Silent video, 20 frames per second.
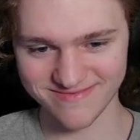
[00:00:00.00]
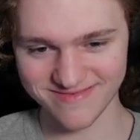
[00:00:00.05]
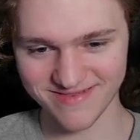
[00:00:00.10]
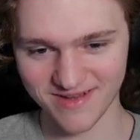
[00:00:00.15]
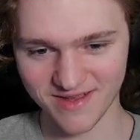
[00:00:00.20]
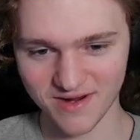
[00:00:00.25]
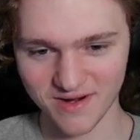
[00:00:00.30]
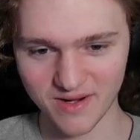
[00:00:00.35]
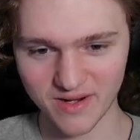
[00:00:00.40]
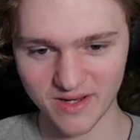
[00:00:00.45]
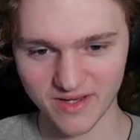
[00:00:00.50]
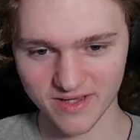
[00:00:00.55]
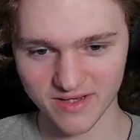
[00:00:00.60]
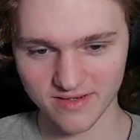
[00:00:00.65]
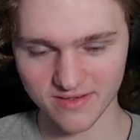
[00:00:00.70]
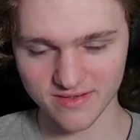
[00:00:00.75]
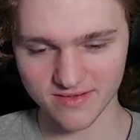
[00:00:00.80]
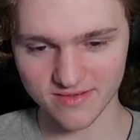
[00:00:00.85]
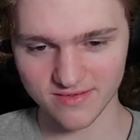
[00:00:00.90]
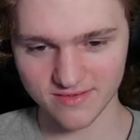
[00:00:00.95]
Alright.
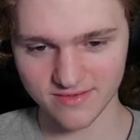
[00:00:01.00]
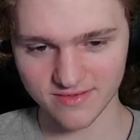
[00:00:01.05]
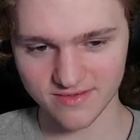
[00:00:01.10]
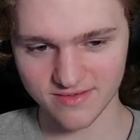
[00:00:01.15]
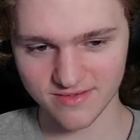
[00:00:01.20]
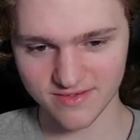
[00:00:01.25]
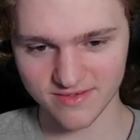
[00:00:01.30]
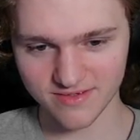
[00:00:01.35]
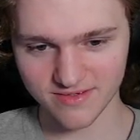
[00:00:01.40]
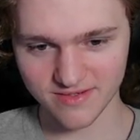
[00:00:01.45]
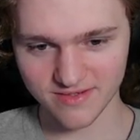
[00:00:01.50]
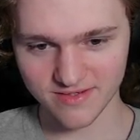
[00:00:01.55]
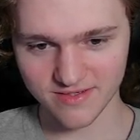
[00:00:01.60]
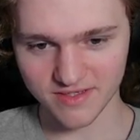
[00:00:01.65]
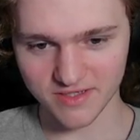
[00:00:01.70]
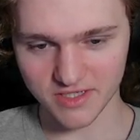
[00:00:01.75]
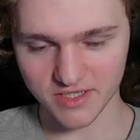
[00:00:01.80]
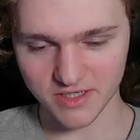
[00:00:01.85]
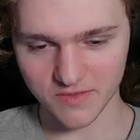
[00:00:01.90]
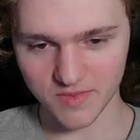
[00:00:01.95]
It
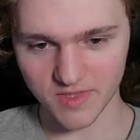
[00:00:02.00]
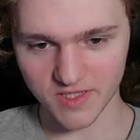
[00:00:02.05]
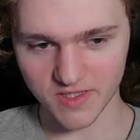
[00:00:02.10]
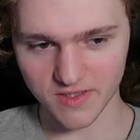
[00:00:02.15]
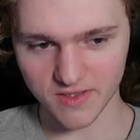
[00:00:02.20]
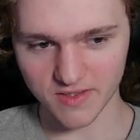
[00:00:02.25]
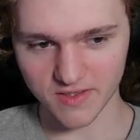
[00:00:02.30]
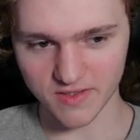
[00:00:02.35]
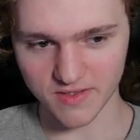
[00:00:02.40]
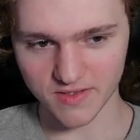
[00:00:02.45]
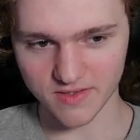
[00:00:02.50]
should be good.